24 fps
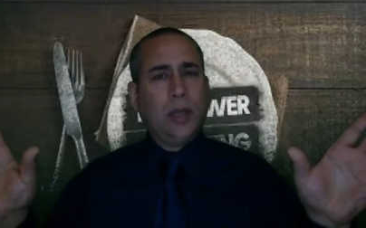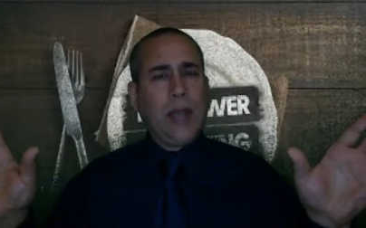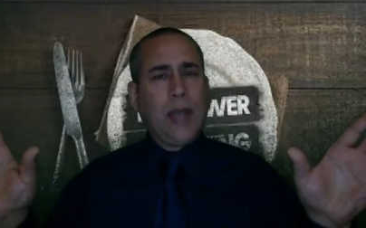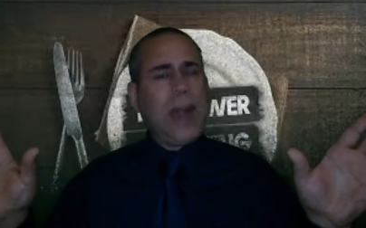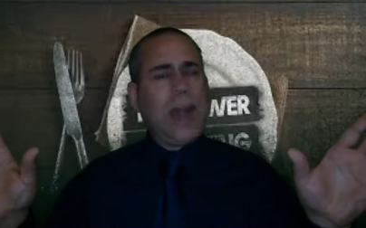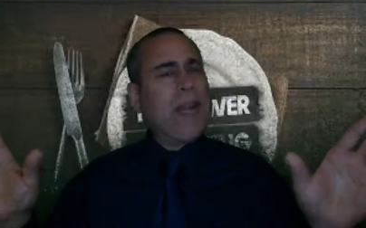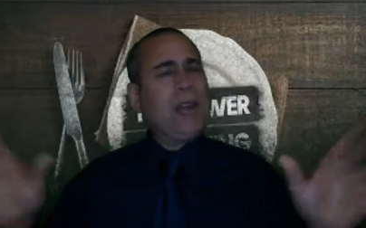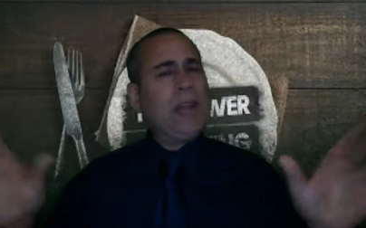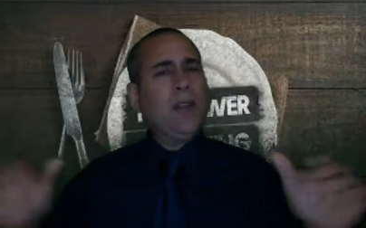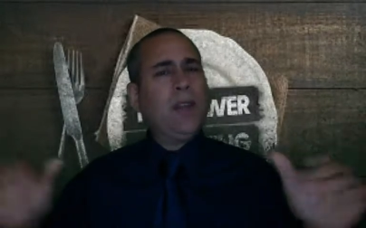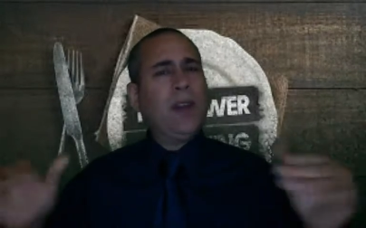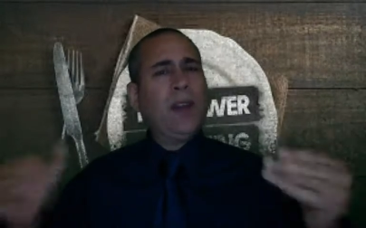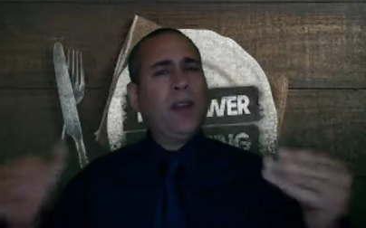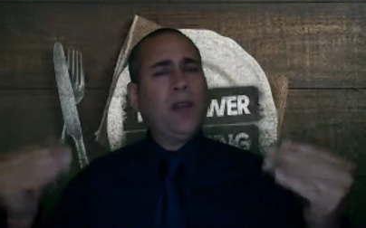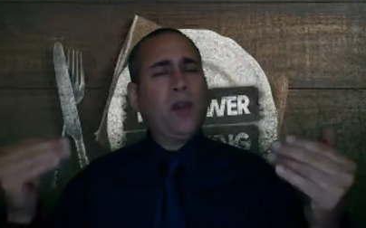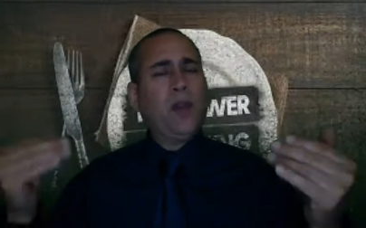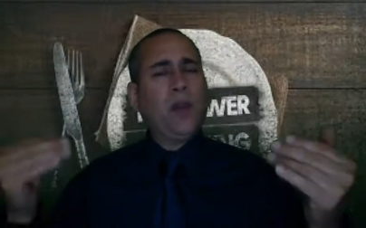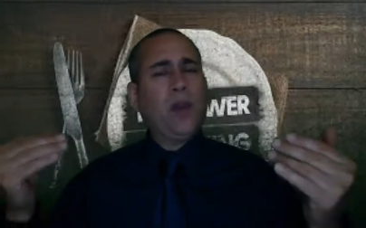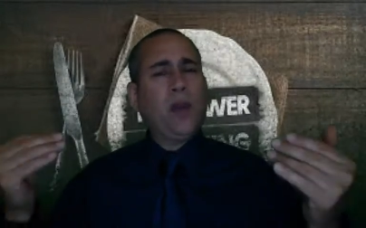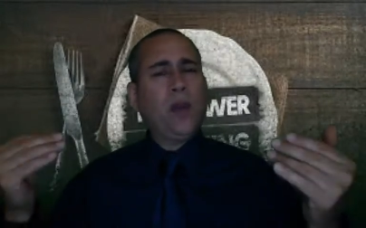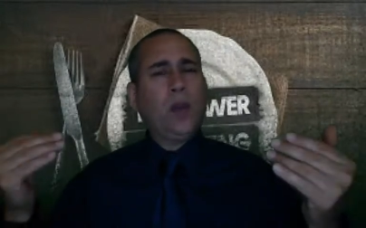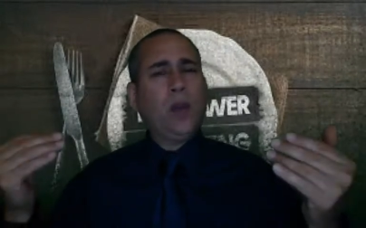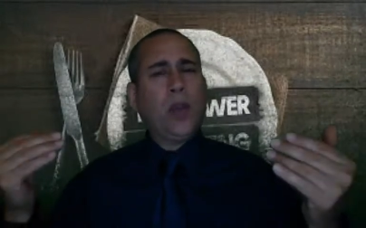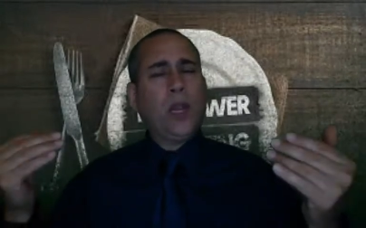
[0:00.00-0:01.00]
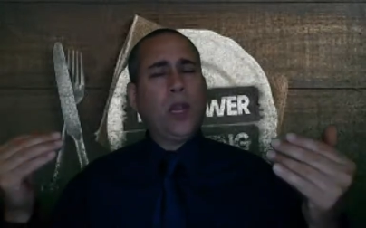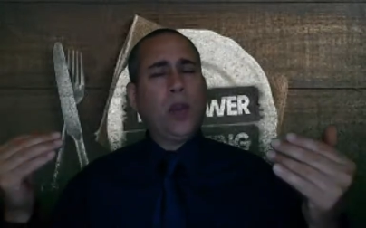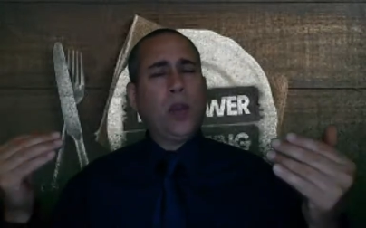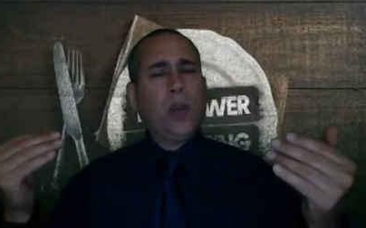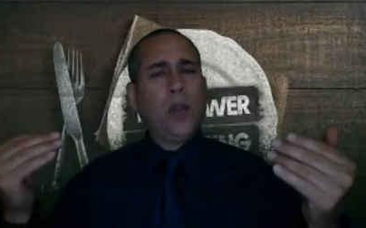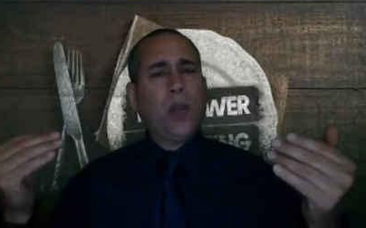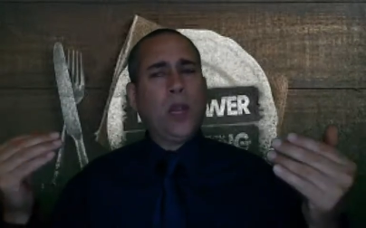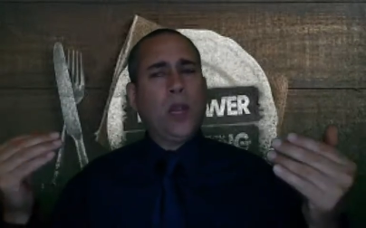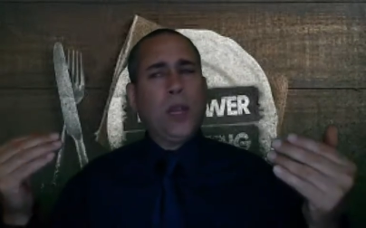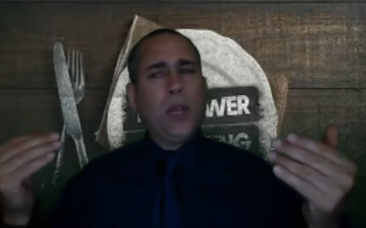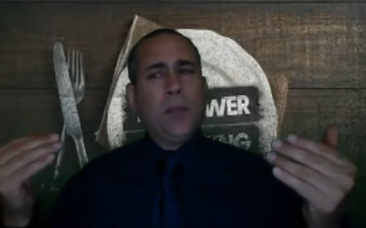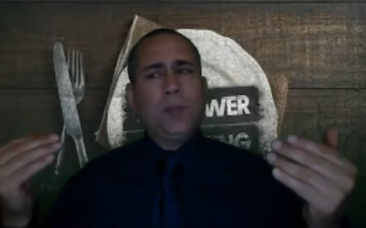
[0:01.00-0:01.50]
And even if we, we,
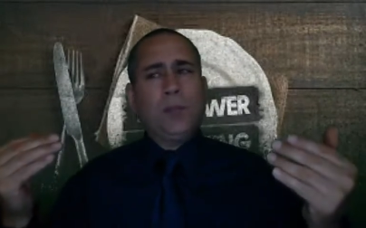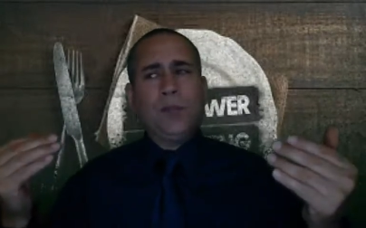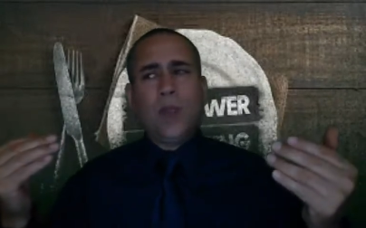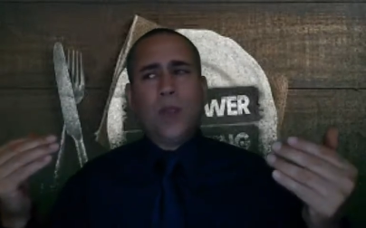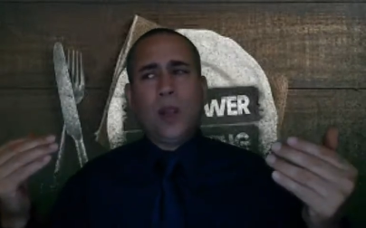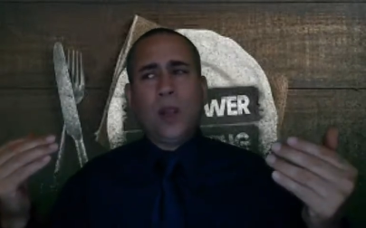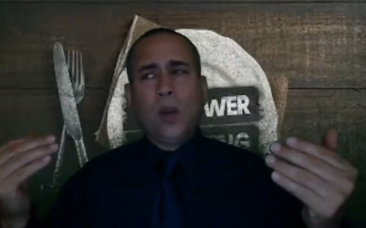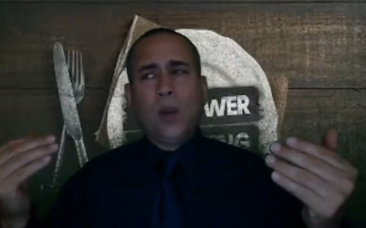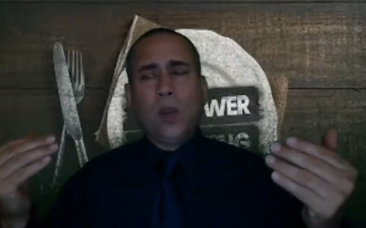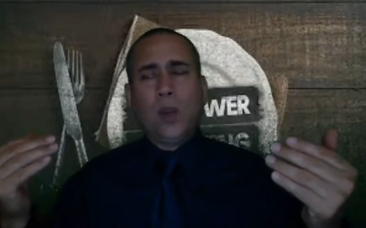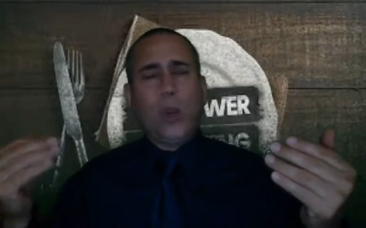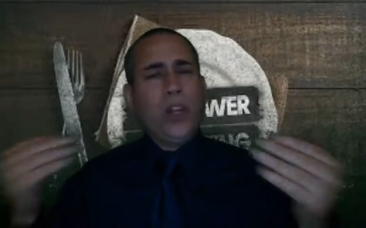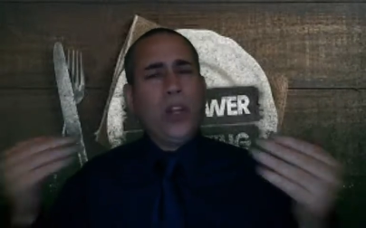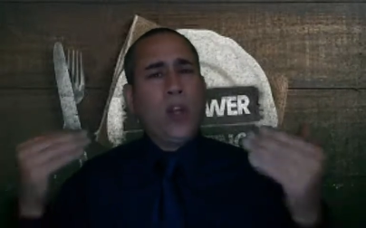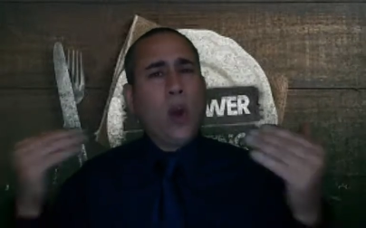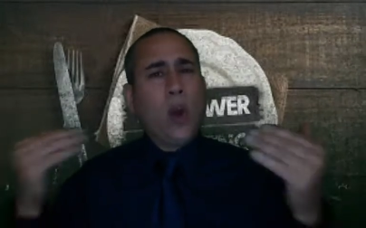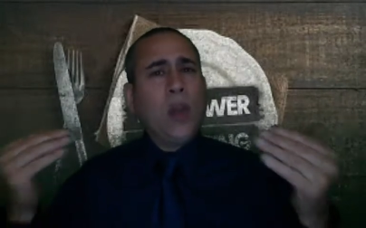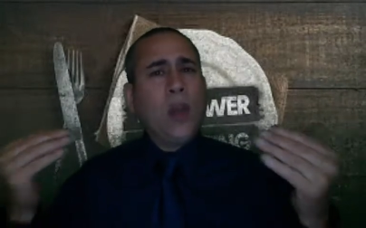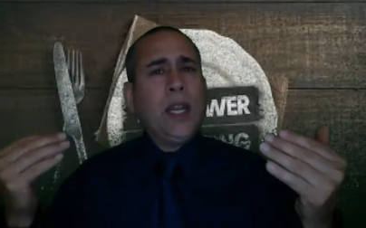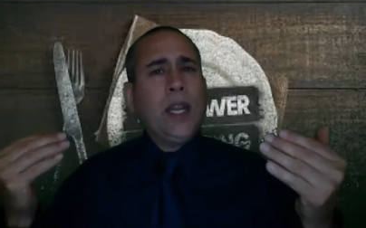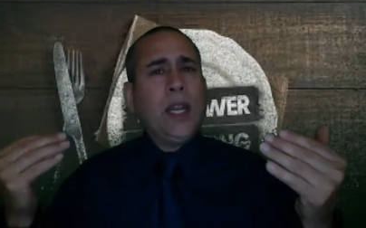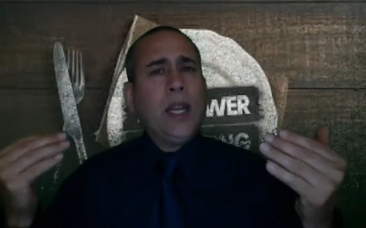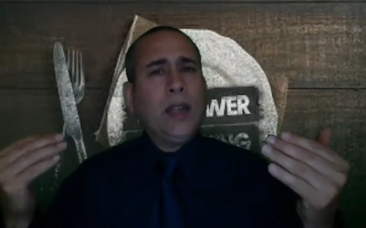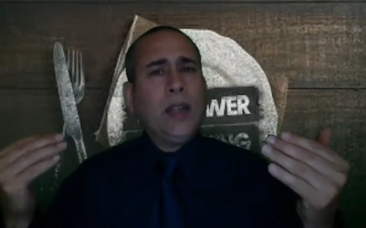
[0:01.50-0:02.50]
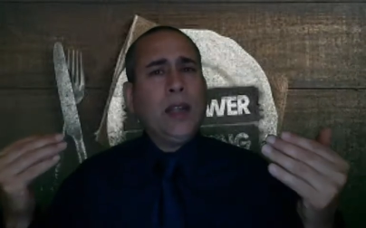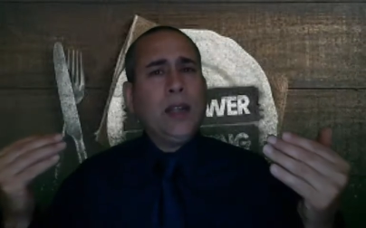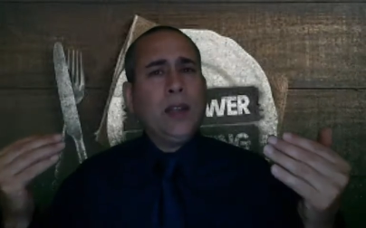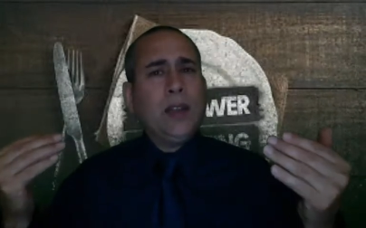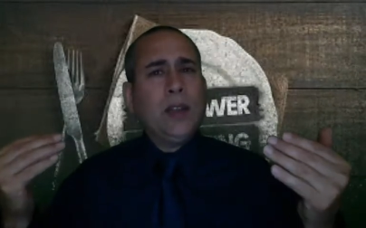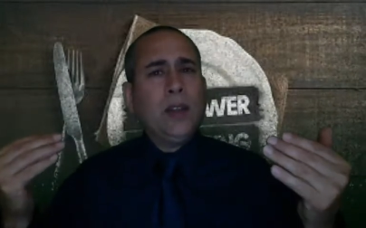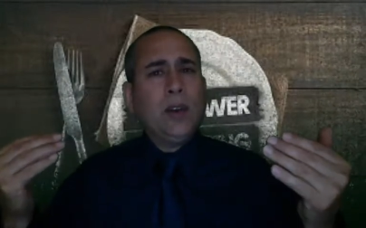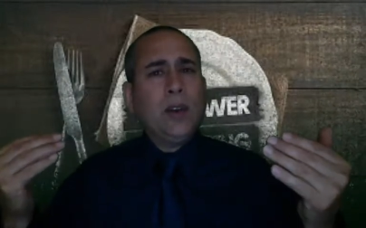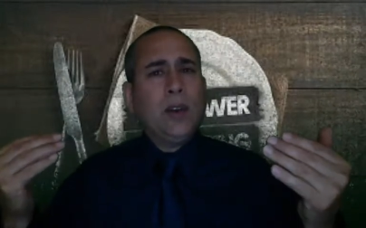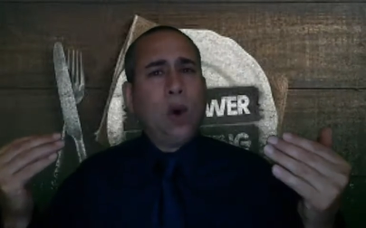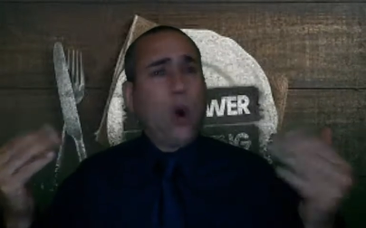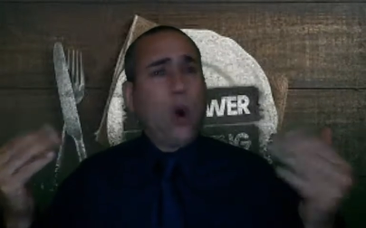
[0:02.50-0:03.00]
we, we don't eat
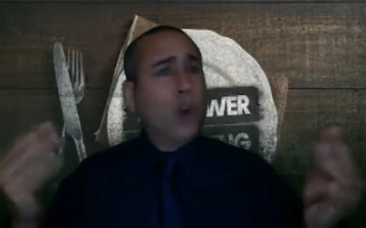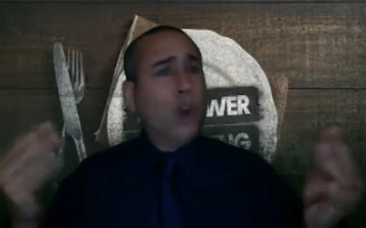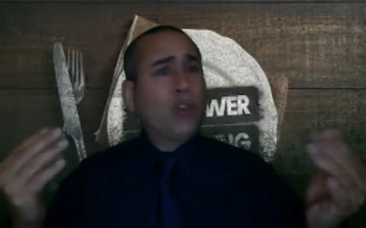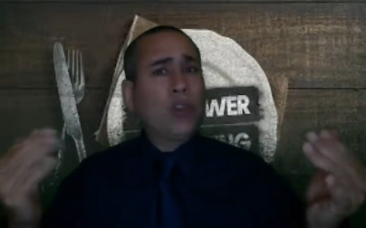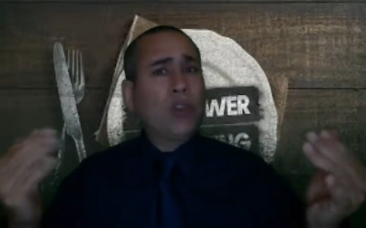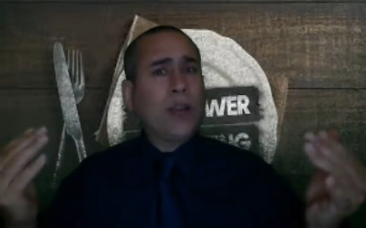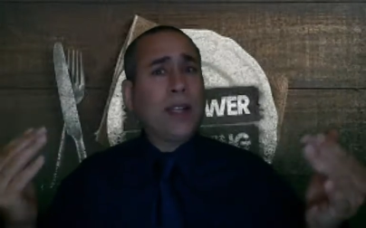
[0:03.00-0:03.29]
or drink,